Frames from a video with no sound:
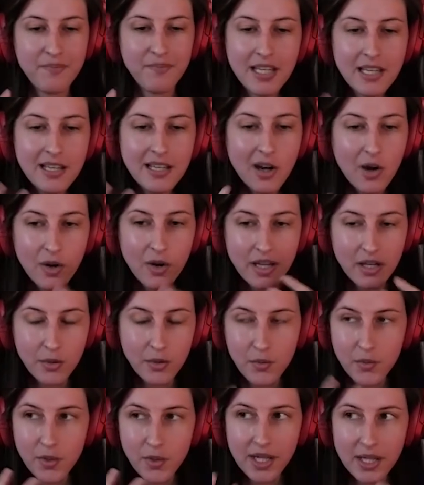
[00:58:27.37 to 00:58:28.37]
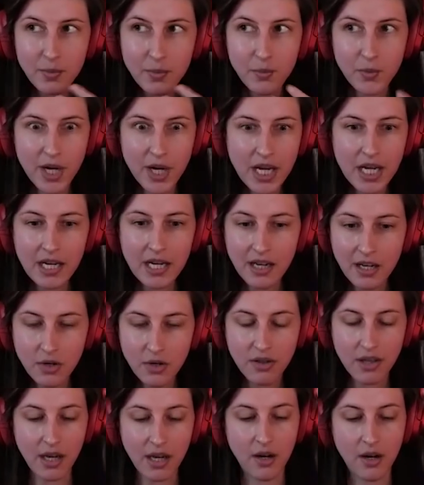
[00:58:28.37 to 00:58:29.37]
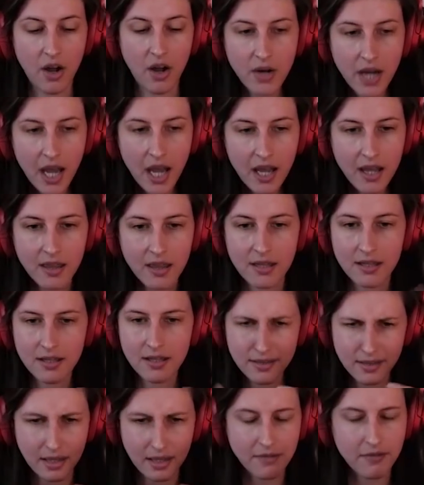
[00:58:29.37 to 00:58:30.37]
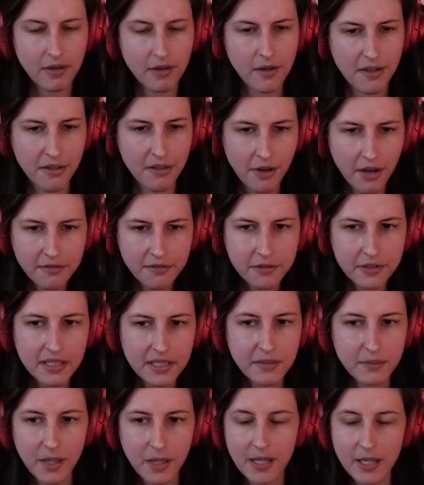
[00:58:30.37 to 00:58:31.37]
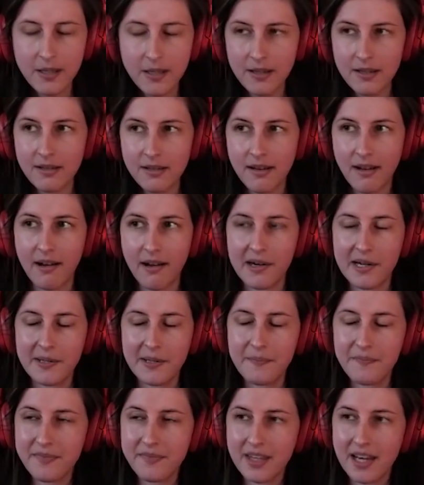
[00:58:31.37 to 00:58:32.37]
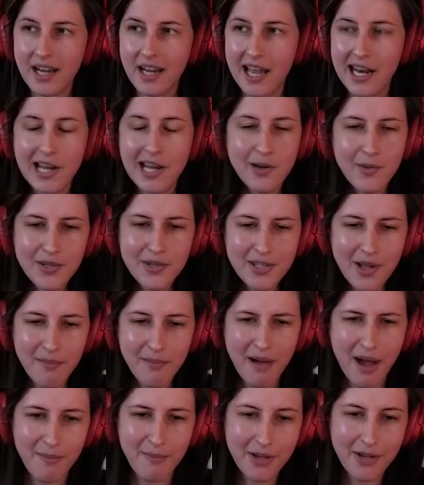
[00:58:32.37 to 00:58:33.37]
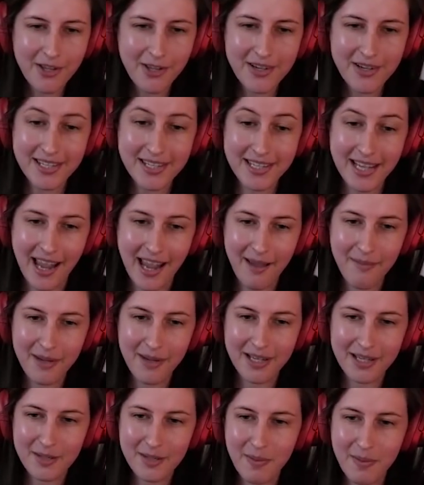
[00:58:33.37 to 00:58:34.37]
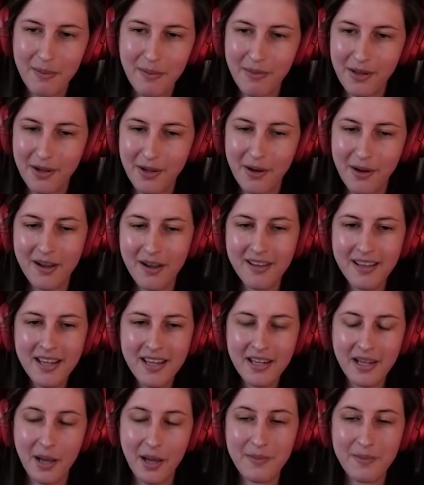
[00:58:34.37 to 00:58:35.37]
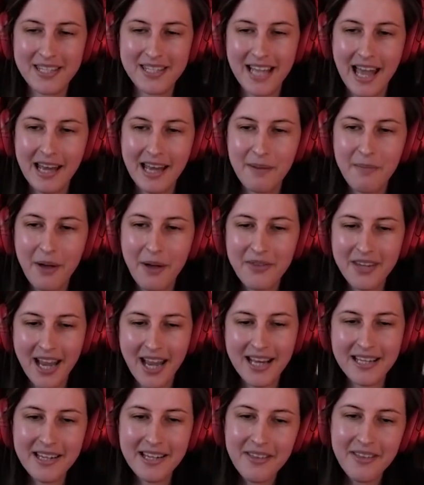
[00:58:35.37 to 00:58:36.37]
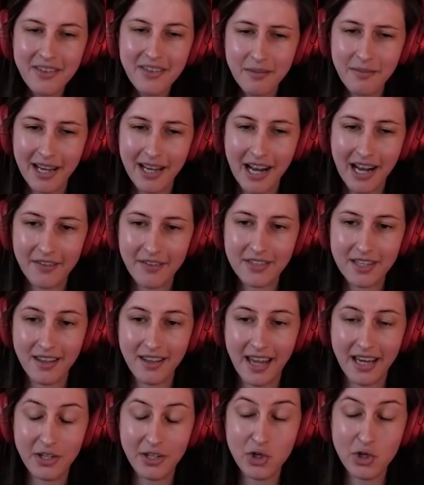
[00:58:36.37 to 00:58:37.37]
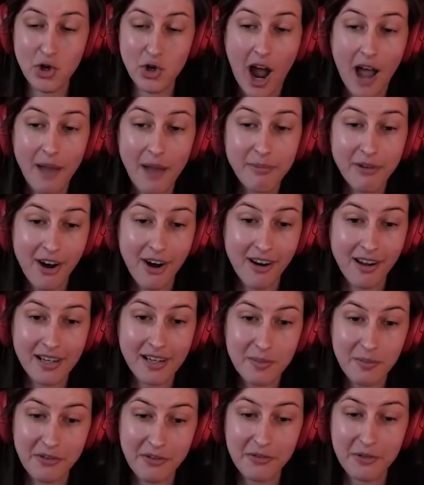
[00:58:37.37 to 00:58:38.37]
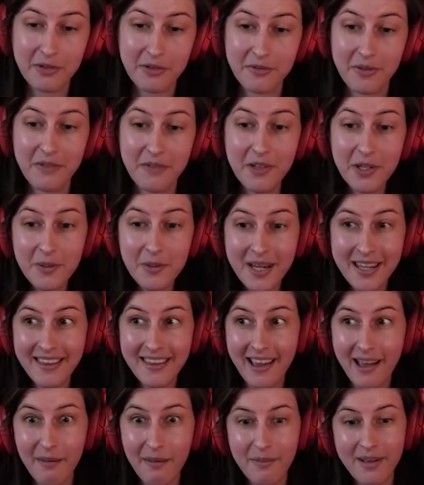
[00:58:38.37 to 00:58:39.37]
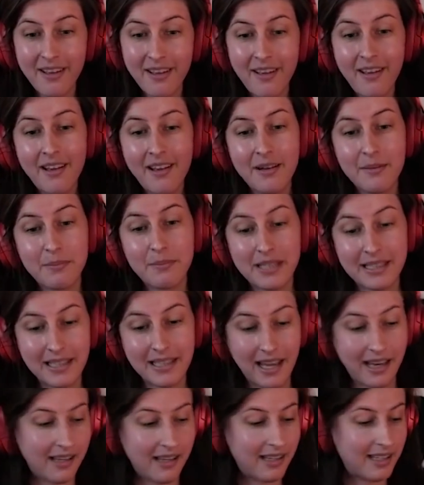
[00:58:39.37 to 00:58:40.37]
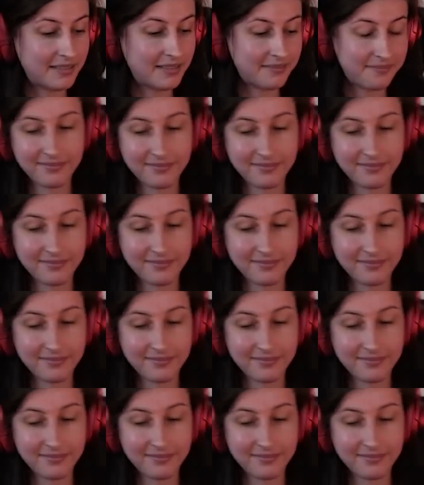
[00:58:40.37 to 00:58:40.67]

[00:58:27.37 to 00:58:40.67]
you know you really read it and you think okay this is like very thoughtfully written um, and i know it's not popular to say because people are upset about the idea that they might have to like try products before reviewing them. But like